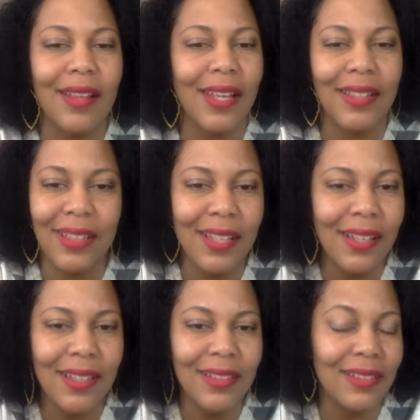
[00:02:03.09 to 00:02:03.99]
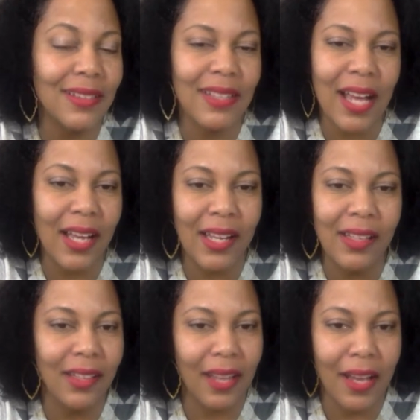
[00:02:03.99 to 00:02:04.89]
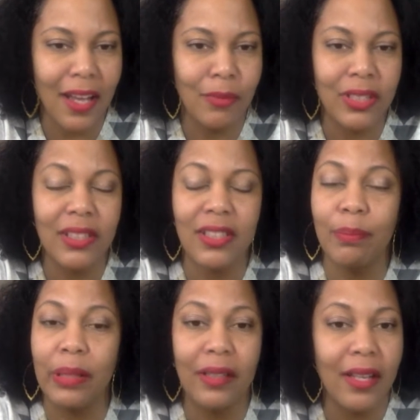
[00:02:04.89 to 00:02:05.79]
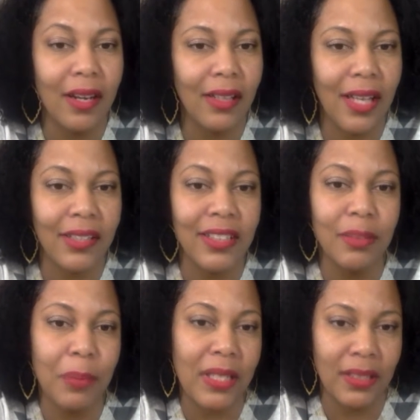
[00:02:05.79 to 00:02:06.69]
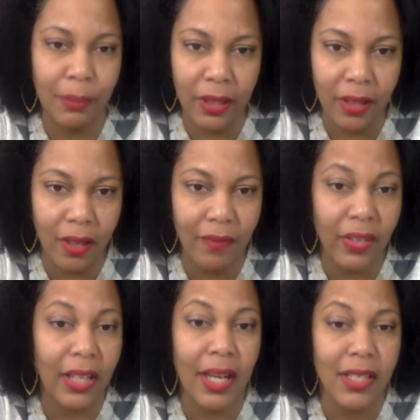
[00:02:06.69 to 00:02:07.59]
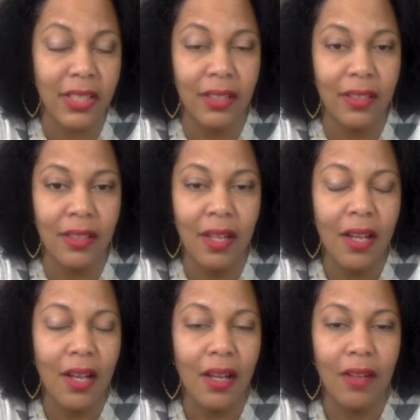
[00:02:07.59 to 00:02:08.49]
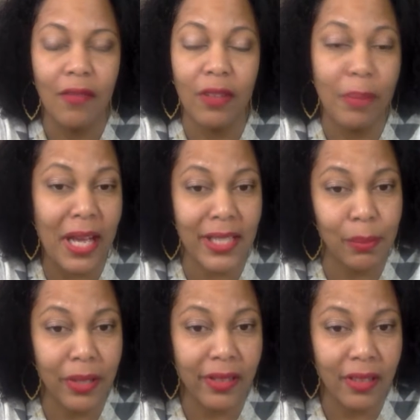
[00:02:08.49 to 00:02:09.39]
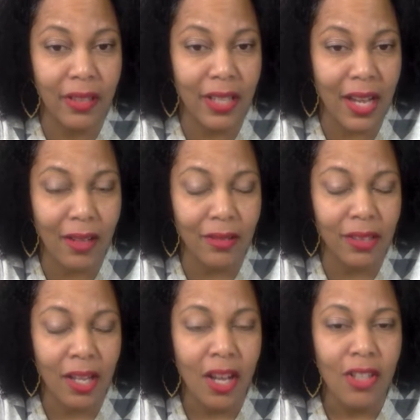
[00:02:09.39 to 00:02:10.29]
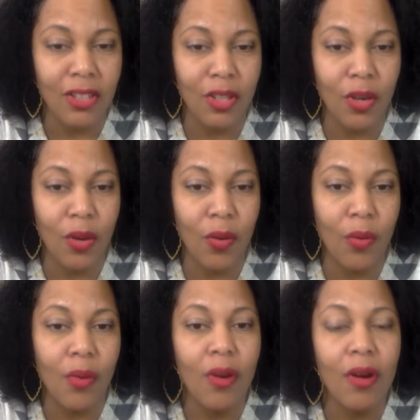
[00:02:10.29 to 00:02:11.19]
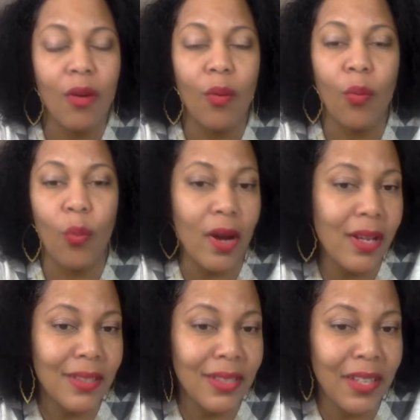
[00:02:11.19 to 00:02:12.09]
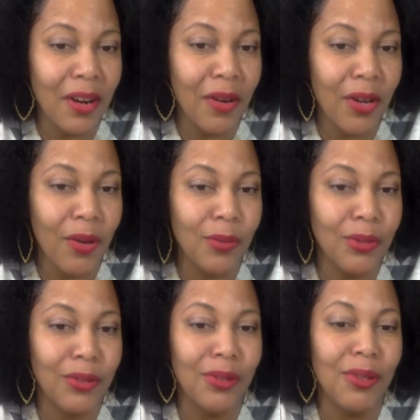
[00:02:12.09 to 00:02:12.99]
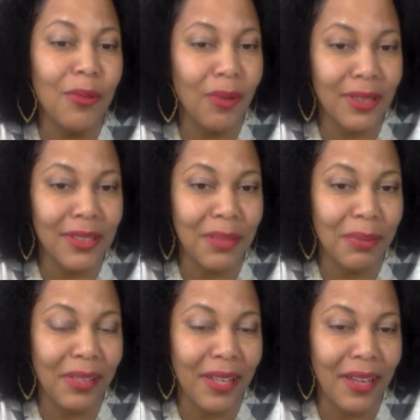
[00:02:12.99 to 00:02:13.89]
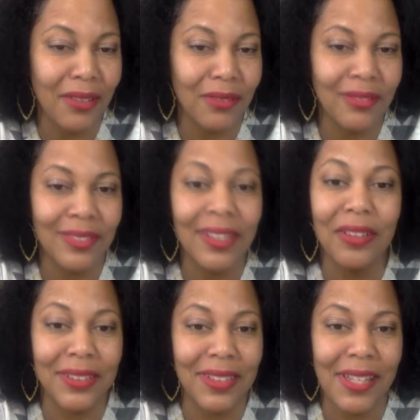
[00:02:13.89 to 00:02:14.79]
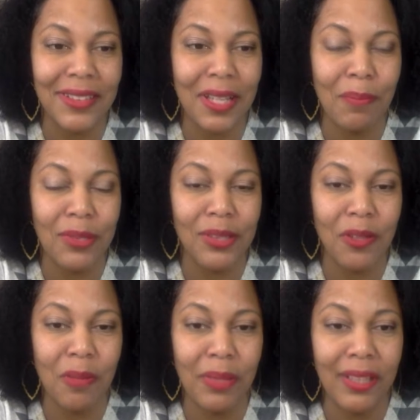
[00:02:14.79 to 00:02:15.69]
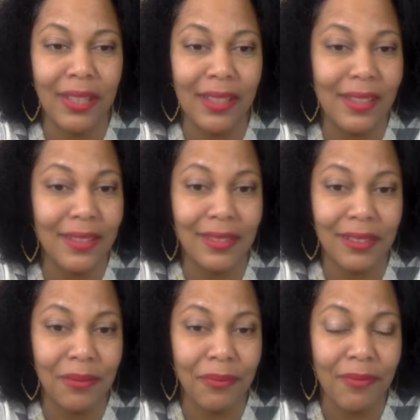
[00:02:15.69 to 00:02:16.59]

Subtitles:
Like, Dina is not in the game. She's just been there. Like, she's basically been on vacation for the past month in the house. So what scenario do you want to see play out on tonight's episode? Because